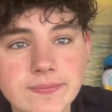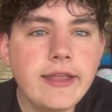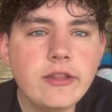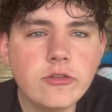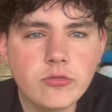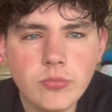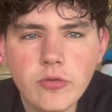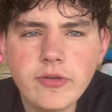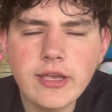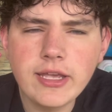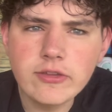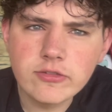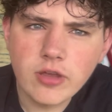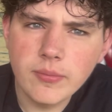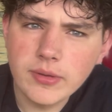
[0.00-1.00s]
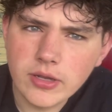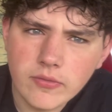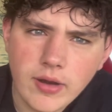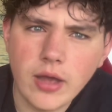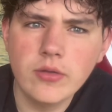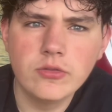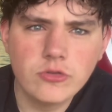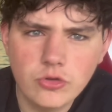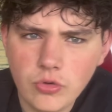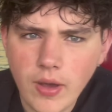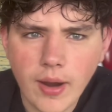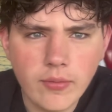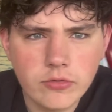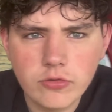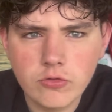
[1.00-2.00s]
And this movie is coming around 2
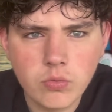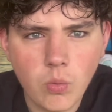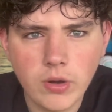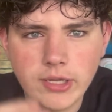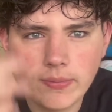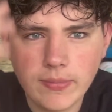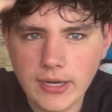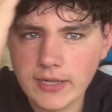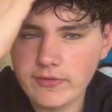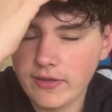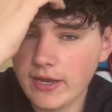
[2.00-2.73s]
hours and 20 minutes.